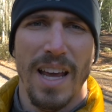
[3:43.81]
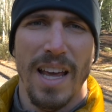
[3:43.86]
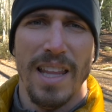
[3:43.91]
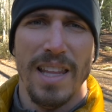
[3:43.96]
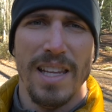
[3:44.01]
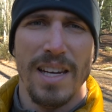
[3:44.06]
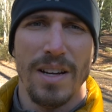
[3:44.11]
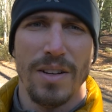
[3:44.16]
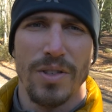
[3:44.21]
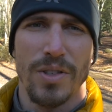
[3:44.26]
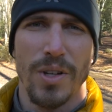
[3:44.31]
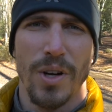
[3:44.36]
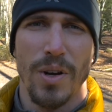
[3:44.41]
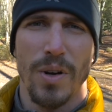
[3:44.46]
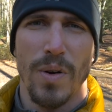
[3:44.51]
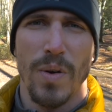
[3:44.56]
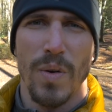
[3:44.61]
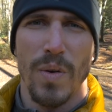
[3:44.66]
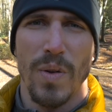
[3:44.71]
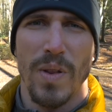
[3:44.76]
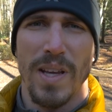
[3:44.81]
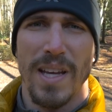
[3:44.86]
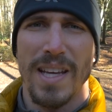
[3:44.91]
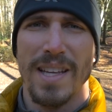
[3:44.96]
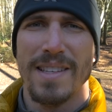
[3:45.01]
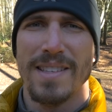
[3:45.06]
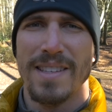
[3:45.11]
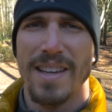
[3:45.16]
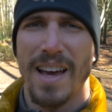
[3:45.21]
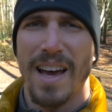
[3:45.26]
and then I'll show you the
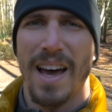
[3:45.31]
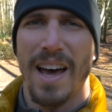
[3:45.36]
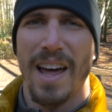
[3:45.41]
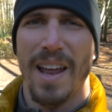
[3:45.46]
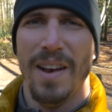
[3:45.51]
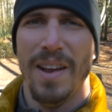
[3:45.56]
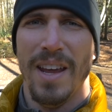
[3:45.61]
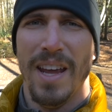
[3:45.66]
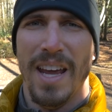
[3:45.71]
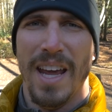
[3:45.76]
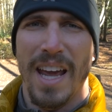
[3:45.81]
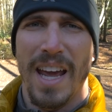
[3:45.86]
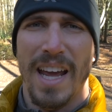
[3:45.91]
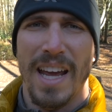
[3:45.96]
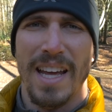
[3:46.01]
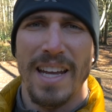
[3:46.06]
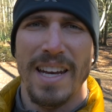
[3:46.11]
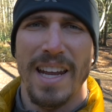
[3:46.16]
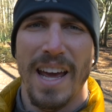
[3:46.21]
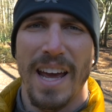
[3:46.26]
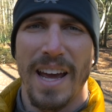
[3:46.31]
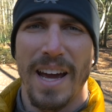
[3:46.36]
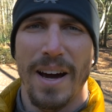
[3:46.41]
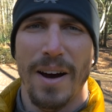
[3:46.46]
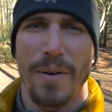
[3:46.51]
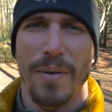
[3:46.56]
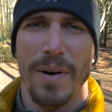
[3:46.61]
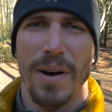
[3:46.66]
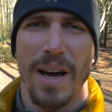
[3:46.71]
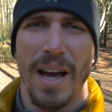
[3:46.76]
inside and
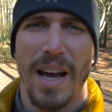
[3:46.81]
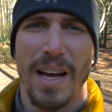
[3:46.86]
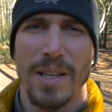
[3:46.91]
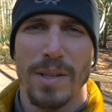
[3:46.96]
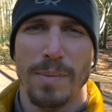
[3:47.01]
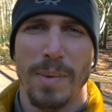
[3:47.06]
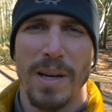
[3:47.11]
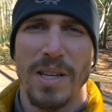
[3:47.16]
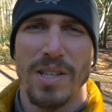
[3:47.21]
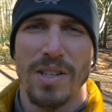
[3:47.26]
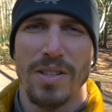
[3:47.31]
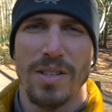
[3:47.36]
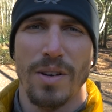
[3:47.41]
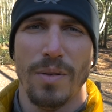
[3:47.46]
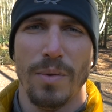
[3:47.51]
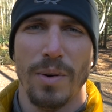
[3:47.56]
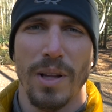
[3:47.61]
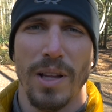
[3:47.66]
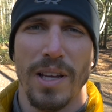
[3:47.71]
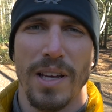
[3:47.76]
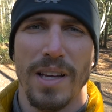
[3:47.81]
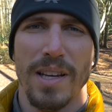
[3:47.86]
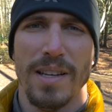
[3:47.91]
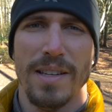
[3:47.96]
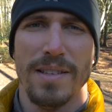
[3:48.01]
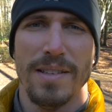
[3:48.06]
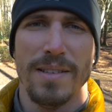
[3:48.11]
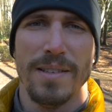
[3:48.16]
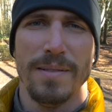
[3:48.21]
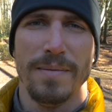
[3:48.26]
how spacious it really
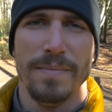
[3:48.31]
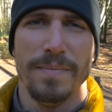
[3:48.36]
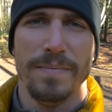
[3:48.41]
is.